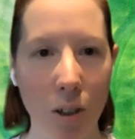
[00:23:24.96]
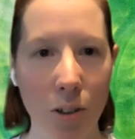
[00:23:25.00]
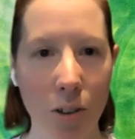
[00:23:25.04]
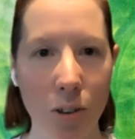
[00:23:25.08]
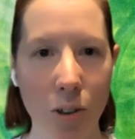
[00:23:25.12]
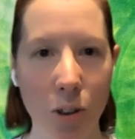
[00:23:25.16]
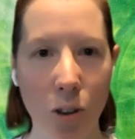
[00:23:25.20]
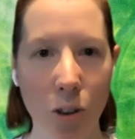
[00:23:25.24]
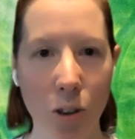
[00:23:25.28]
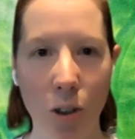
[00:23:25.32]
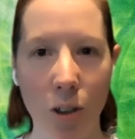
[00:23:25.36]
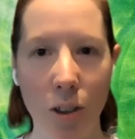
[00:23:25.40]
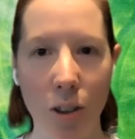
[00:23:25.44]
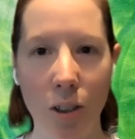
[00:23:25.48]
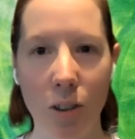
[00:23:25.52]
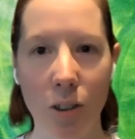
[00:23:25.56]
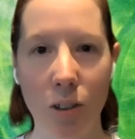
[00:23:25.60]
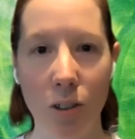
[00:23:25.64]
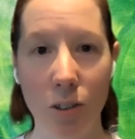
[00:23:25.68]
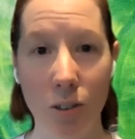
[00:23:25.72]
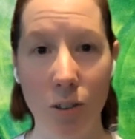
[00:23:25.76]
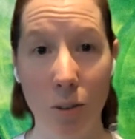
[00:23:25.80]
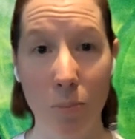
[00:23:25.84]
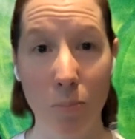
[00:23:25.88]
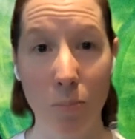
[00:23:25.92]
on the call
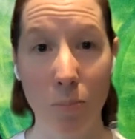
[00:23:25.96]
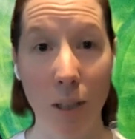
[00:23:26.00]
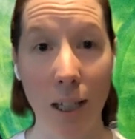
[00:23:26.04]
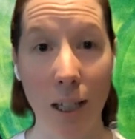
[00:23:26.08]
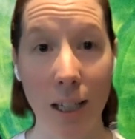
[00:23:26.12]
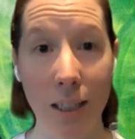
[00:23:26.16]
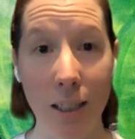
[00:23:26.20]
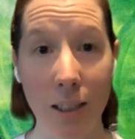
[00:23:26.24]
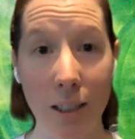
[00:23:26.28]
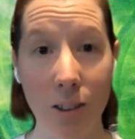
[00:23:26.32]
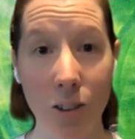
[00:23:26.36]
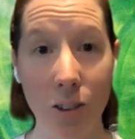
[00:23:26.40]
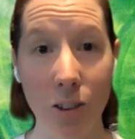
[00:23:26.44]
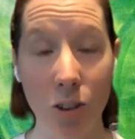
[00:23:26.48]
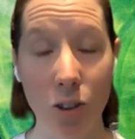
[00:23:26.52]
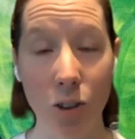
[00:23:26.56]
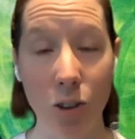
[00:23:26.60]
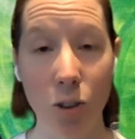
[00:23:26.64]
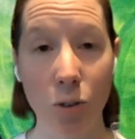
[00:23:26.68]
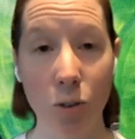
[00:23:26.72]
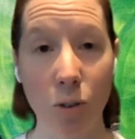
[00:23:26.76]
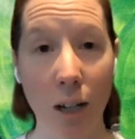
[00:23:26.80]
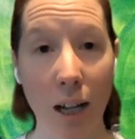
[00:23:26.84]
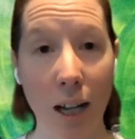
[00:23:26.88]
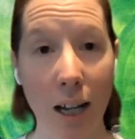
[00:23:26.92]
here is planning to
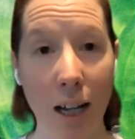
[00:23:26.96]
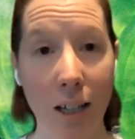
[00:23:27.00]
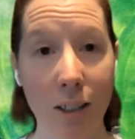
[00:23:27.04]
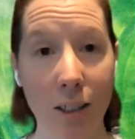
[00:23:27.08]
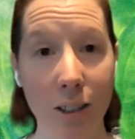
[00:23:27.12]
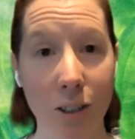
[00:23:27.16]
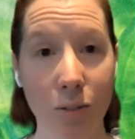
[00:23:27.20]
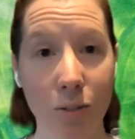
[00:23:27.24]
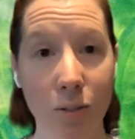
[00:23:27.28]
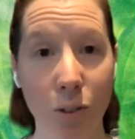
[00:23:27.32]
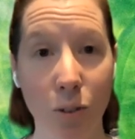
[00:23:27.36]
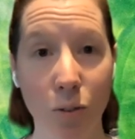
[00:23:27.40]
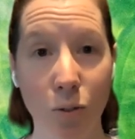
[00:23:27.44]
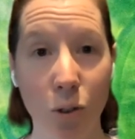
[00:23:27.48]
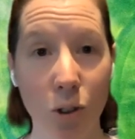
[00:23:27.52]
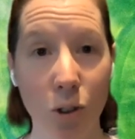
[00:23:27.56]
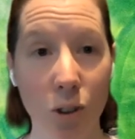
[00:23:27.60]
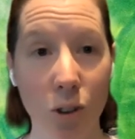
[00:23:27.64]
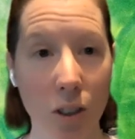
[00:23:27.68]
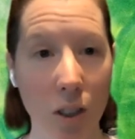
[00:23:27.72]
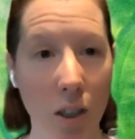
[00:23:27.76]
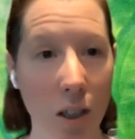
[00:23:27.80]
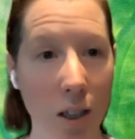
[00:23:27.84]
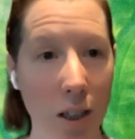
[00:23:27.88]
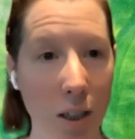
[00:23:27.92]
do ads for the
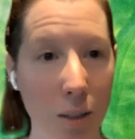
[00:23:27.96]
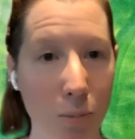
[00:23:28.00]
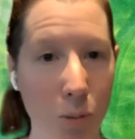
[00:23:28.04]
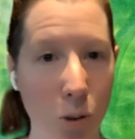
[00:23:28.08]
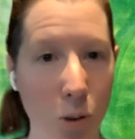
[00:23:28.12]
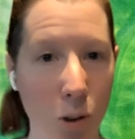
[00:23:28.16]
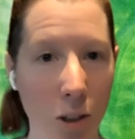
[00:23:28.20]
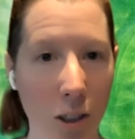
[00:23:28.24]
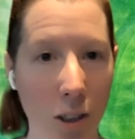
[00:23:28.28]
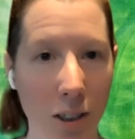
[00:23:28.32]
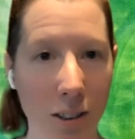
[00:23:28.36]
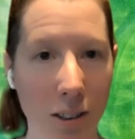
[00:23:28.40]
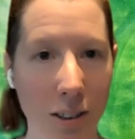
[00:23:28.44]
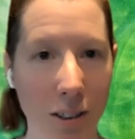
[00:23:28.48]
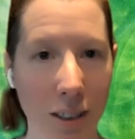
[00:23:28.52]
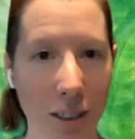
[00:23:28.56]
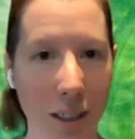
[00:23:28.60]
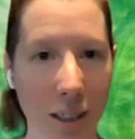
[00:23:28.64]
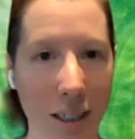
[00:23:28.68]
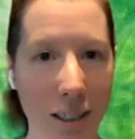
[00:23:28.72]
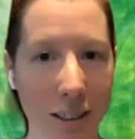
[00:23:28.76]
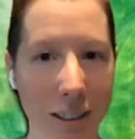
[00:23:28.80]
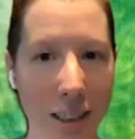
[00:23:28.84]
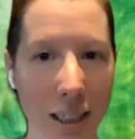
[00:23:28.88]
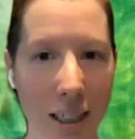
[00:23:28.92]
first time or
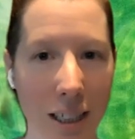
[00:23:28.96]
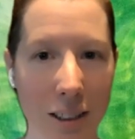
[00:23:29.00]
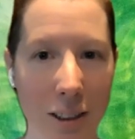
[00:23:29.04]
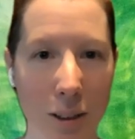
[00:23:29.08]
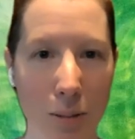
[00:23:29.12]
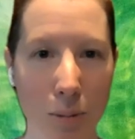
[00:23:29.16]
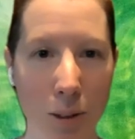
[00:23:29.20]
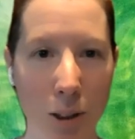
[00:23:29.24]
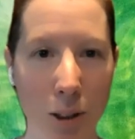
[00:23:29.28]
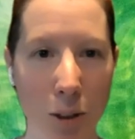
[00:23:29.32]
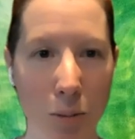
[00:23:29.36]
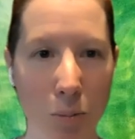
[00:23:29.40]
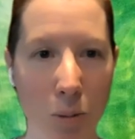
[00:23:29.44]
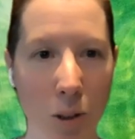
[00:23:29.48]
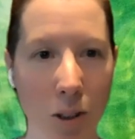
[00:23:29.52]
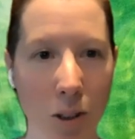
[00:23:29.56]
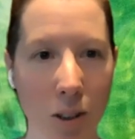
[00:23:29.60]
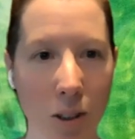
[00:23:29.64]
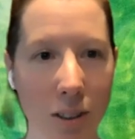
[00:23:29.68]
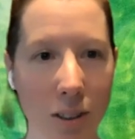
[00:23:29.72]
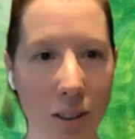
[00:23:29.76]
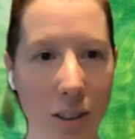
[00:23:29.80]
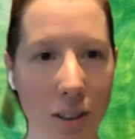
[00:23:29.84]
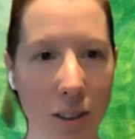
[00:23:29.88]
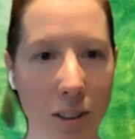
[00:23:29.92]
has had some
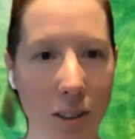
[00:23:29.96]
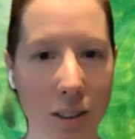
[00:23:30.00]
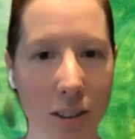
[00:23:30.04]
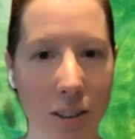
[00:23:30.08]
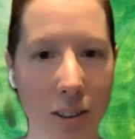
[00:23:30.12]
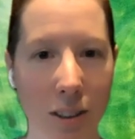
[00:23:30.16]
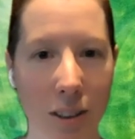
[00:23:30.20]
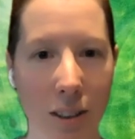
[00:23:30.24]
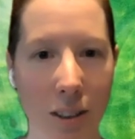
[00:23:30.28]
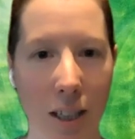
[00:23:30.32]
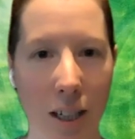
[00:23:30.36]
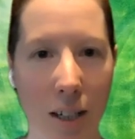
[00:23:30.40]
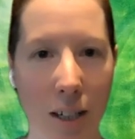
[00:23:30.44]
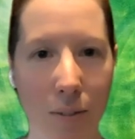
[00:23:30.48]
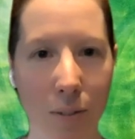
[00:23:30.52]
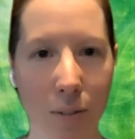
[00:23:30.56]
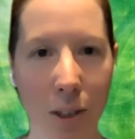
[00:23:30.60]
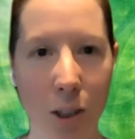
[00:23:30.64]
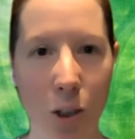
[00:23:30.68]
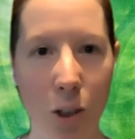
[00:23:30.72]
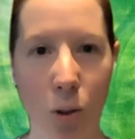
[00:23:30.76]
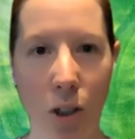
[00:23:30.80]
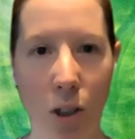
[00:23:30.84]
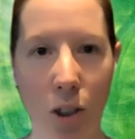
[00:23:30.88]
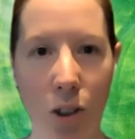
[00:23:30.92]
experiences and have any
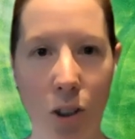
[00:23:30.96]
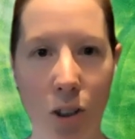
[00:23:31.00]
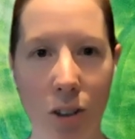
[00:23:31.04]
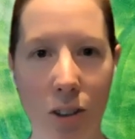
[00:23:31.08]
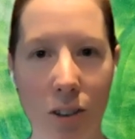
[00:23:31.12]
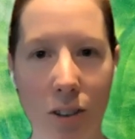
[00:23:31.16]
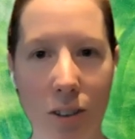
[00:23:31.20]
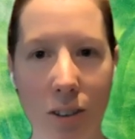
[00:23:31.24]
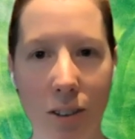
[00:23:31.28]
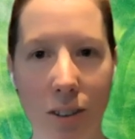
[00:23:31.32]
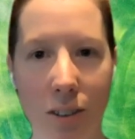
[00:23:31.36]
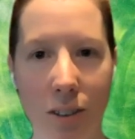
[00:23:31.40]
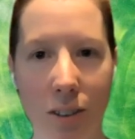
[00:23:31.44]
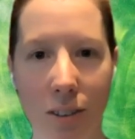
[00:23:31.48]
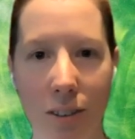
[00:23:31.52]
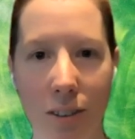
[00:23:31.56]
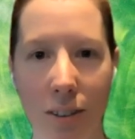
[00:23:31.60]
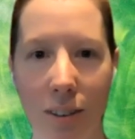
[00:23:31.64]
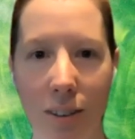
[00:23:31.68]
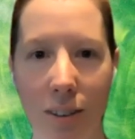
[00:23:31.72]
questions?